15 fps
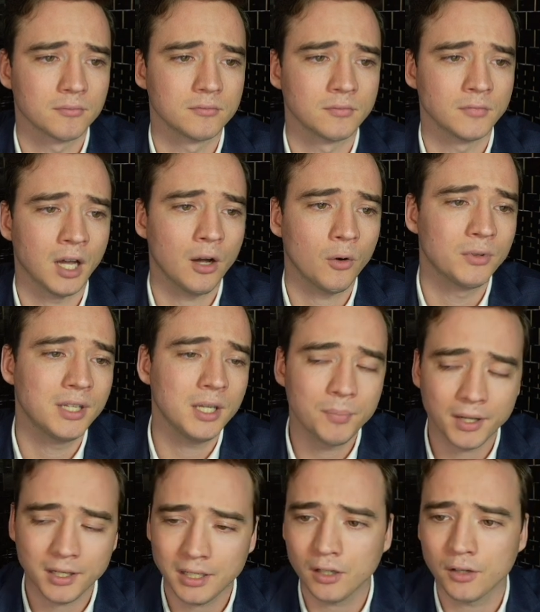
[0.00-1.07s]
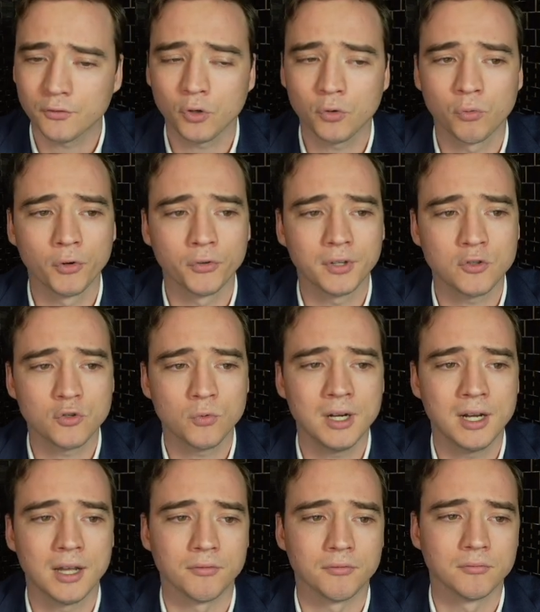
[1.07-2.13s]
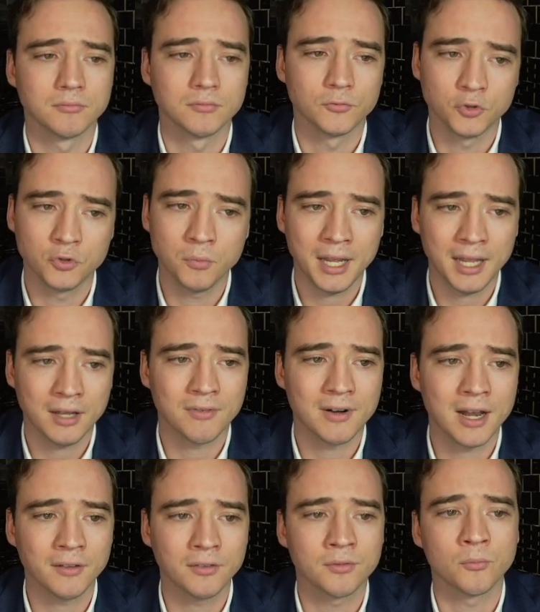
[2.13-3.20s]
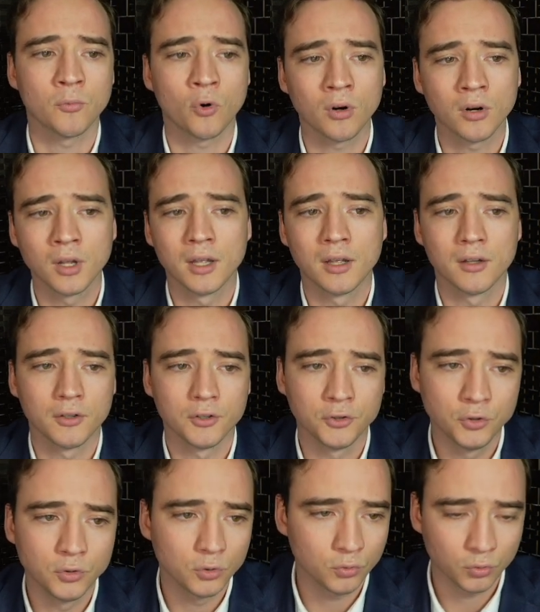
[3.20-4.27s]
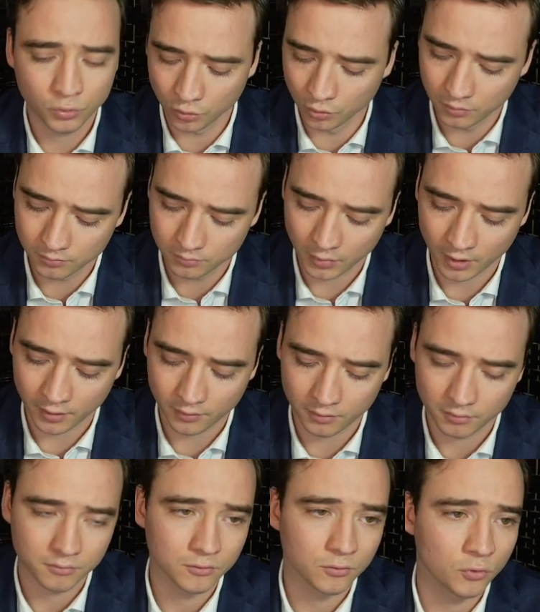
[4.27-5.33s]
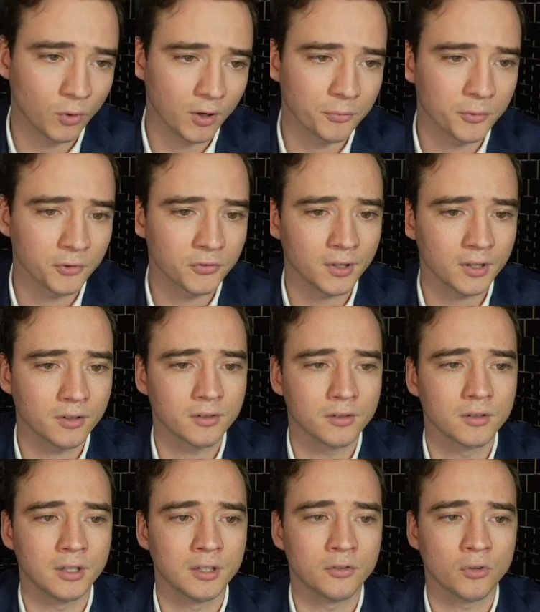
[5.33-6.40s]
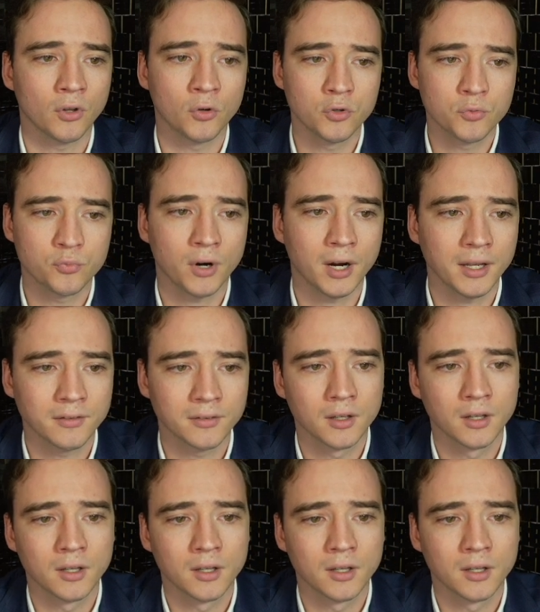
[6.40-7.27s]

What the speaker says: Now, depending on the growth that you will have, you may have less, more, you to do, but 12% is a good price.